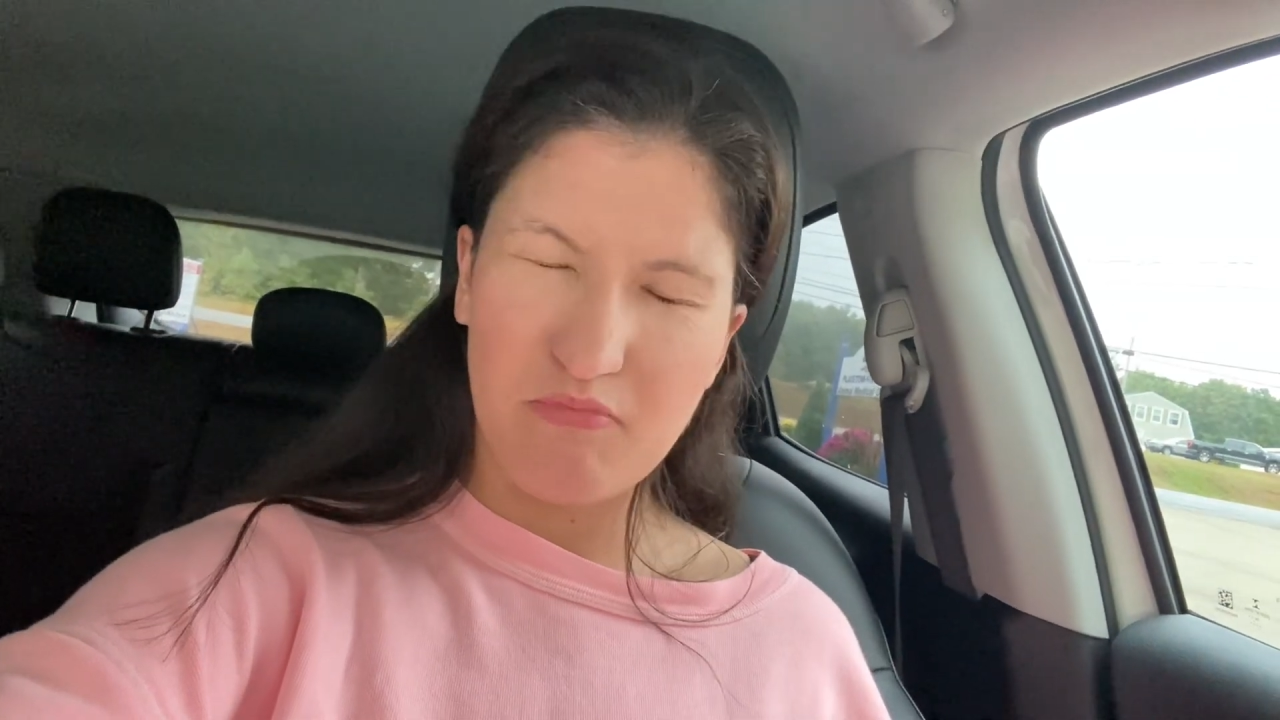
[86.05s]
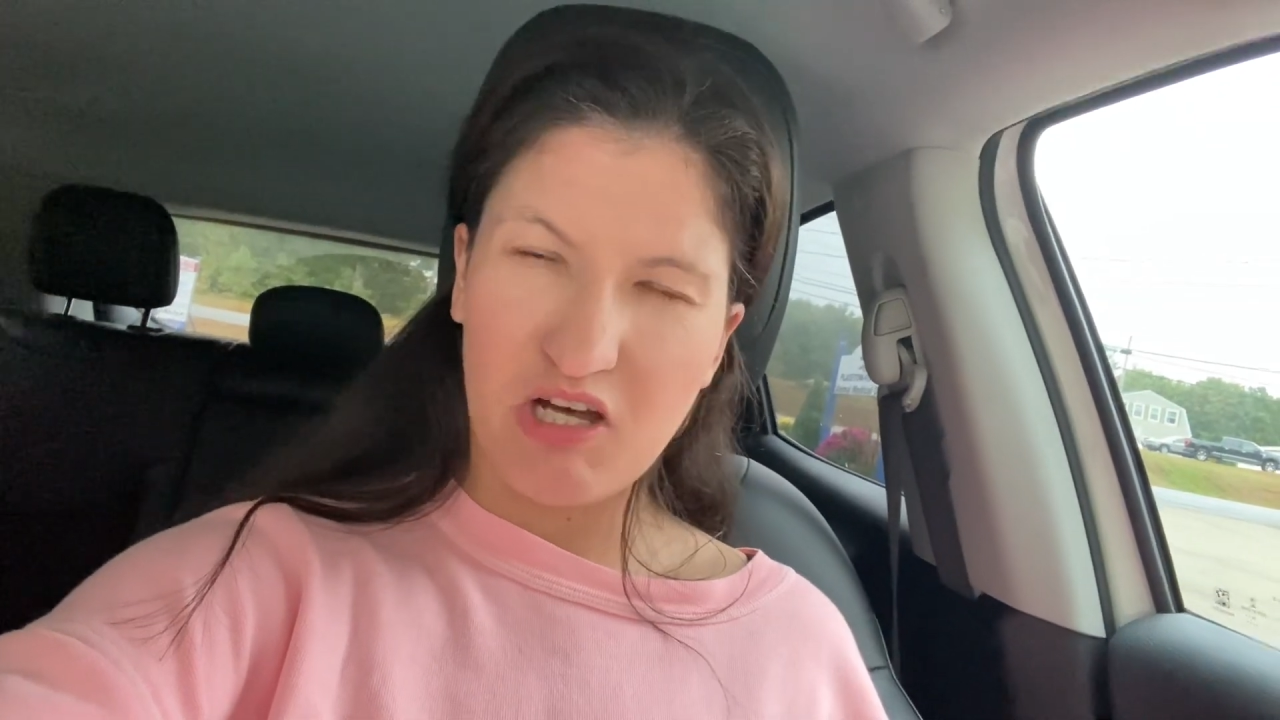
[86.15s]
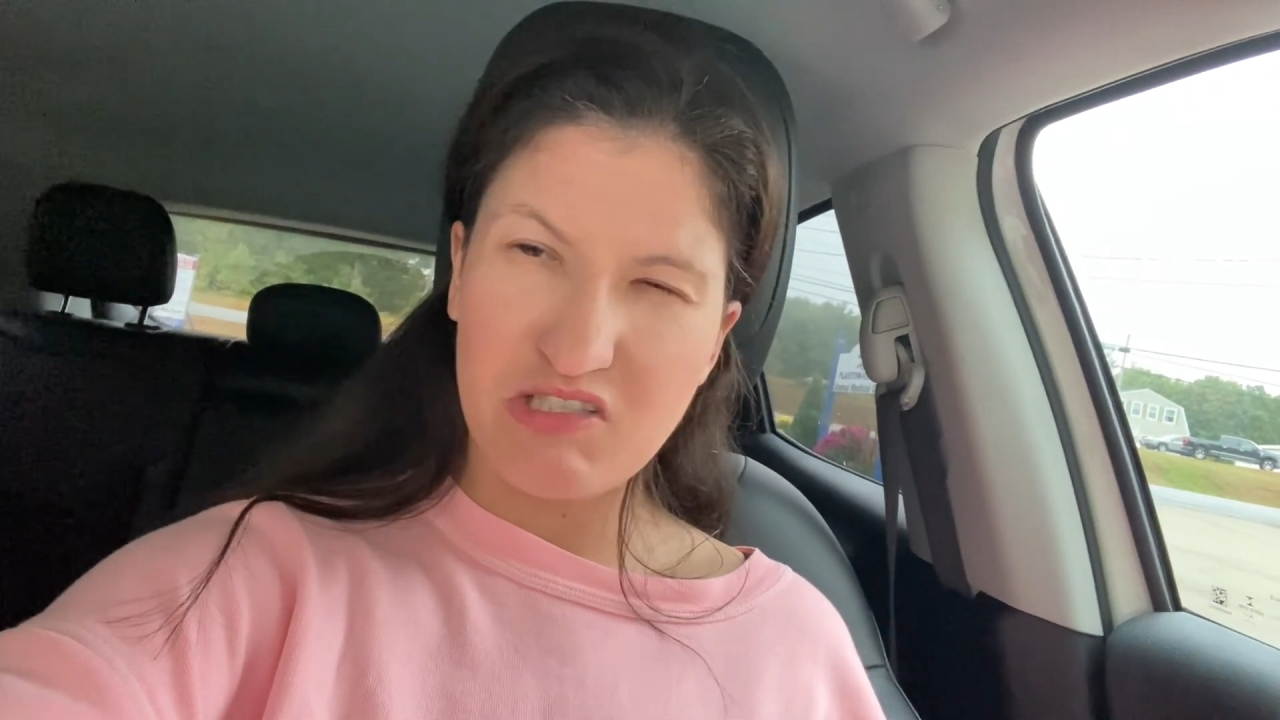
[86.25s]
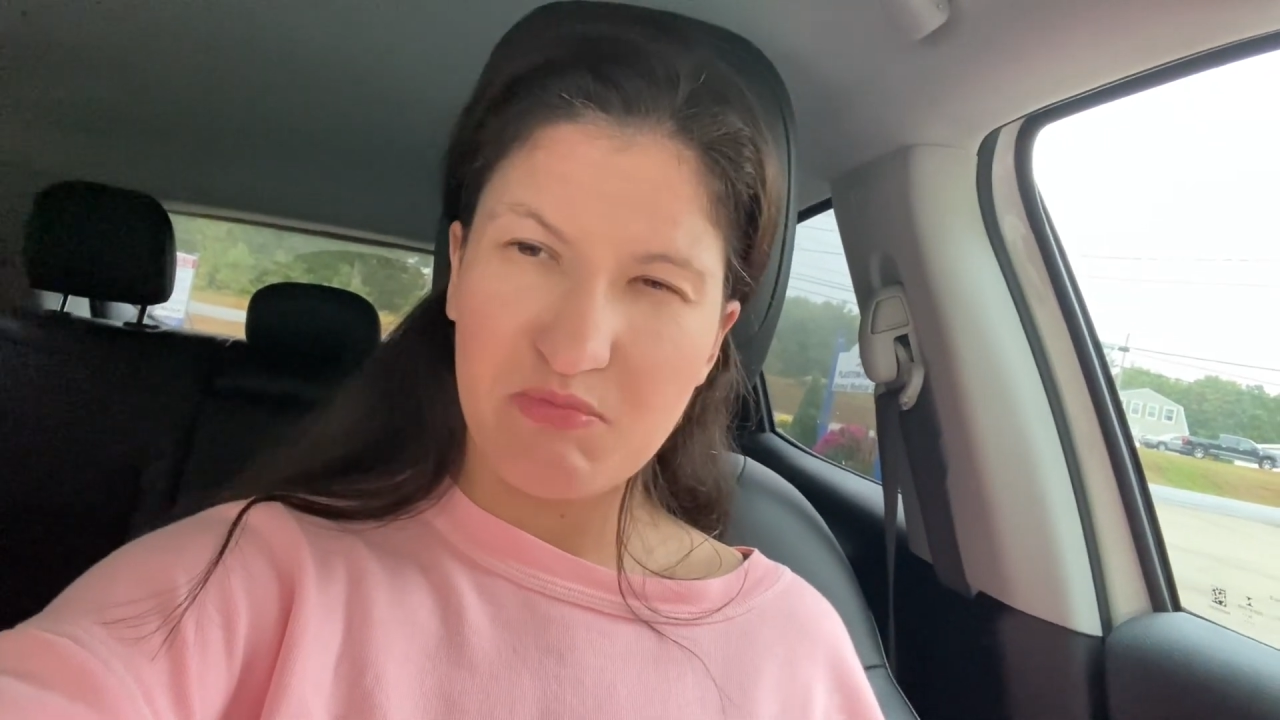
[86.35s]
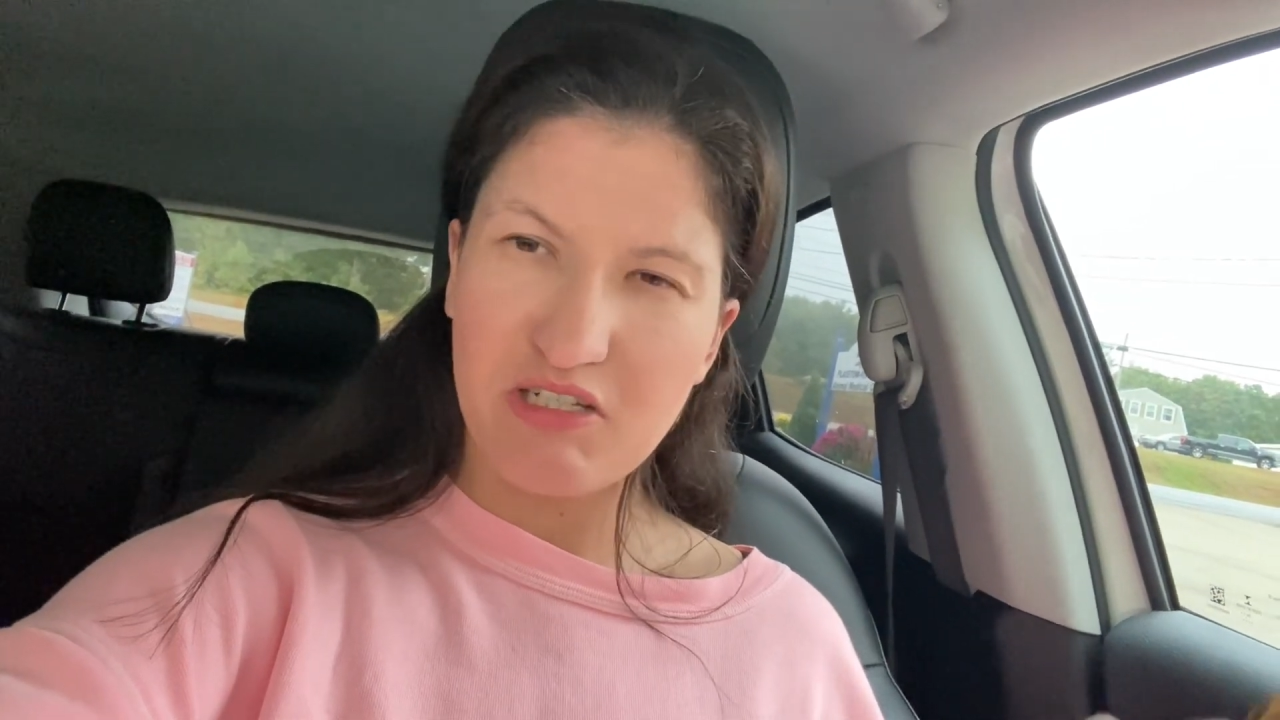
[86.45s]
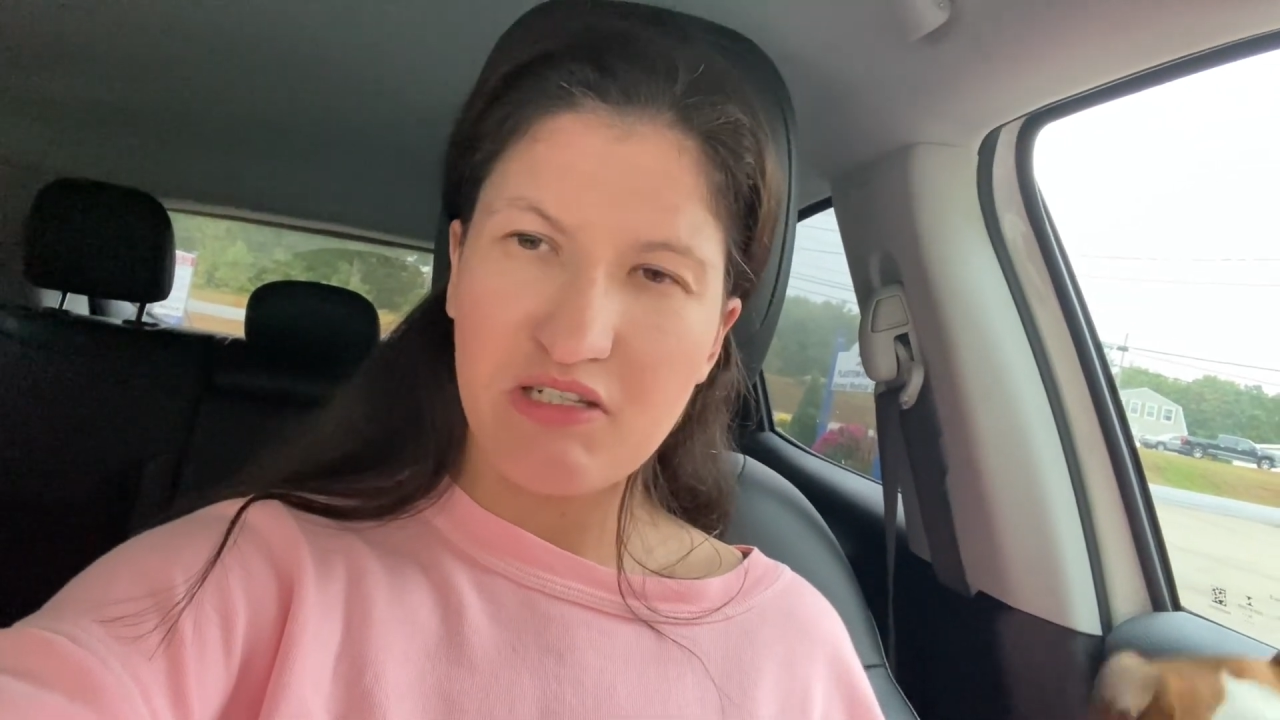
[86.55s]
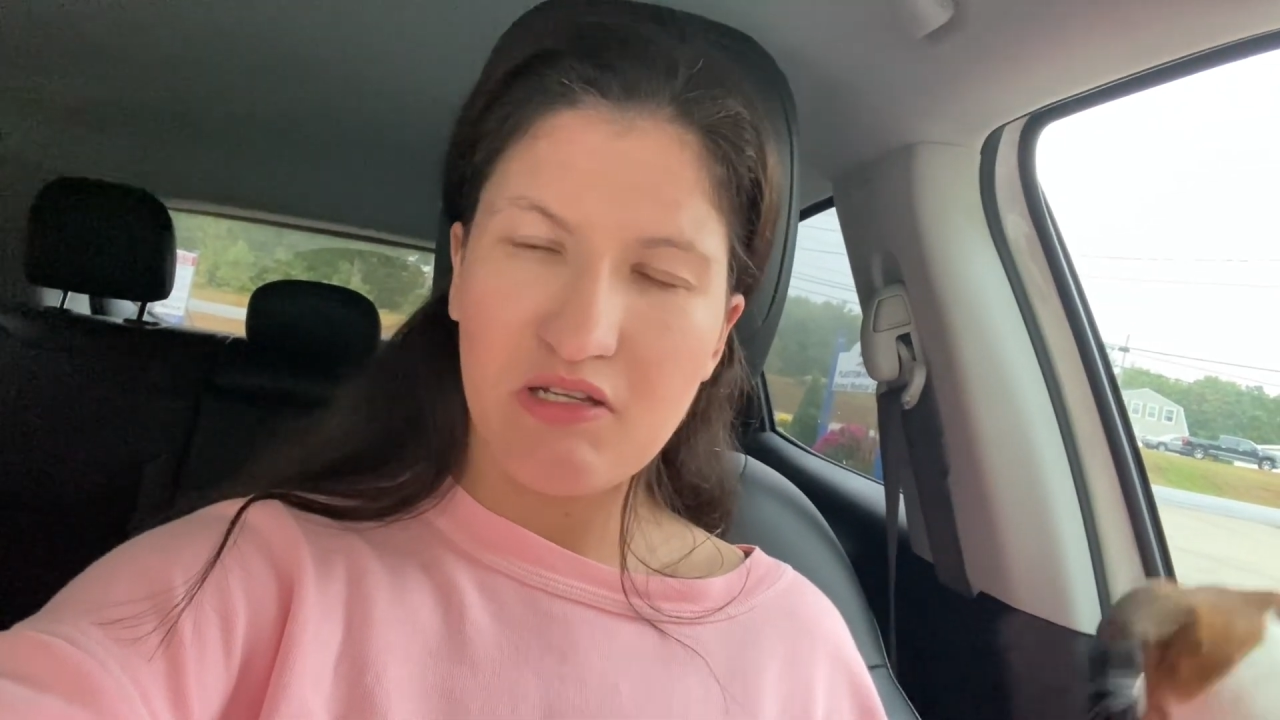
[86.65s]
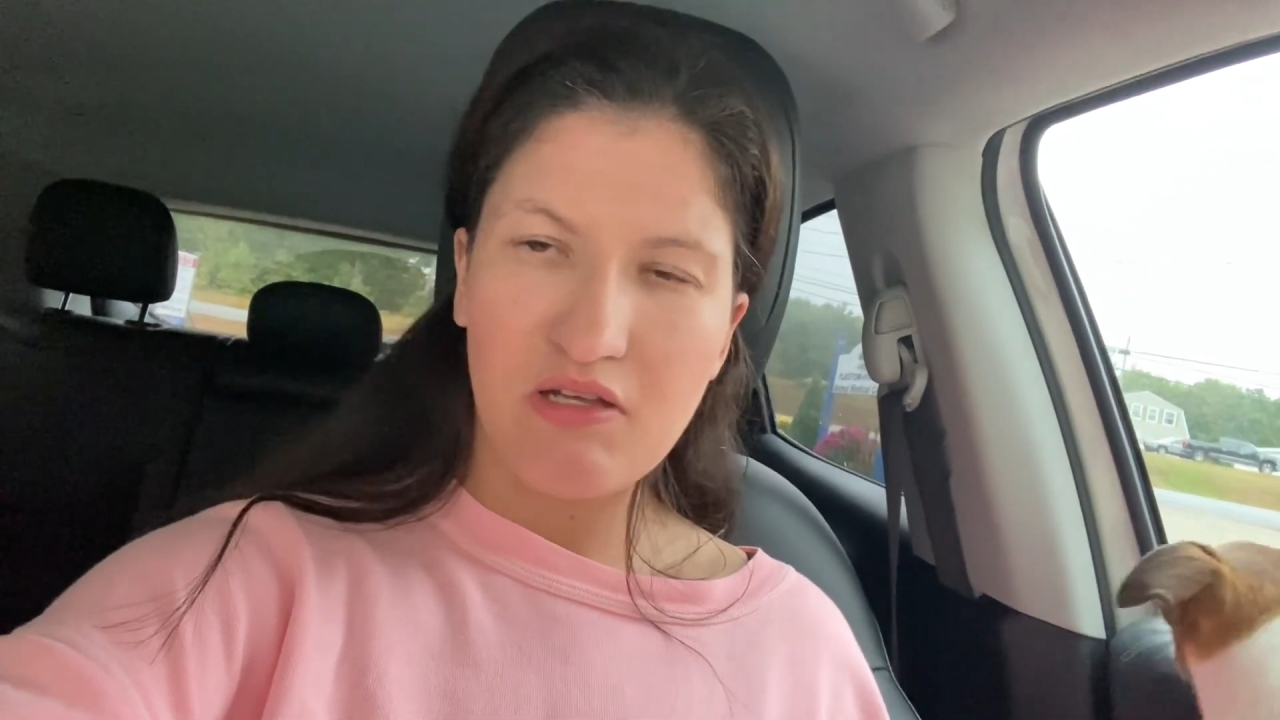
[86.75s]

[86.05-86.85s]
possibly.